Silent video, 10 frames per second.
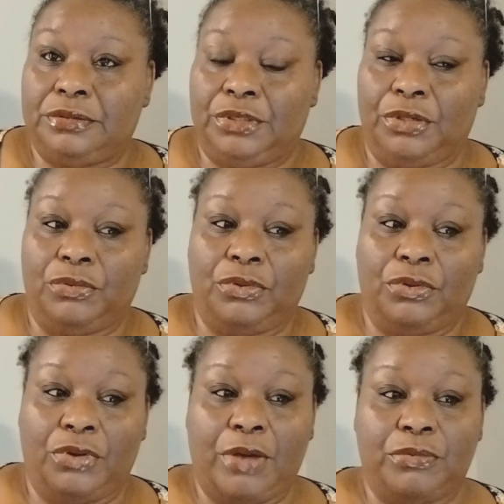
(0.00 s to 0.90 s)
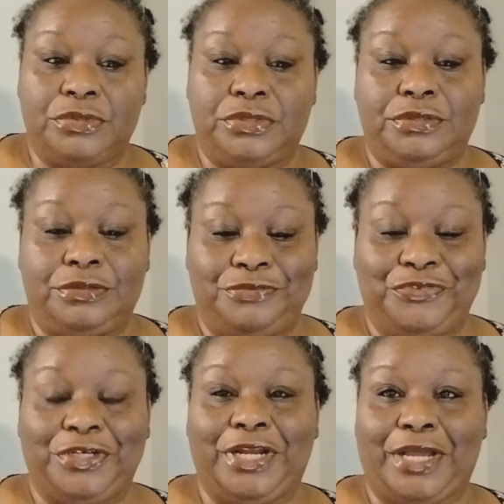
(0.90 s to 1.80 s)
You know, or I was
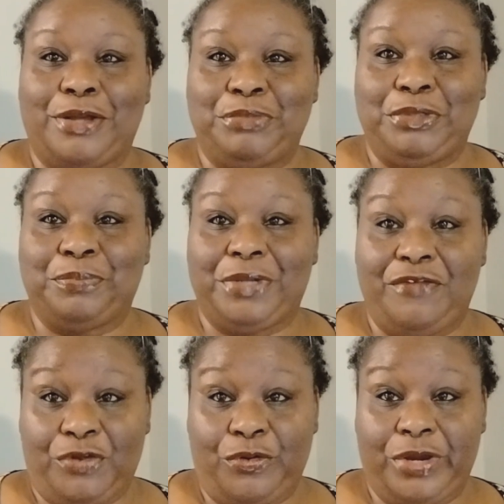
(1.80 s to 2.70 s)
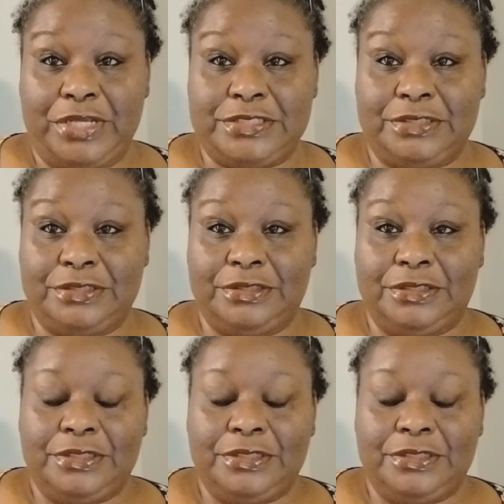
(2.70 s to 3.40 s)
feeling like I was being played for crazy.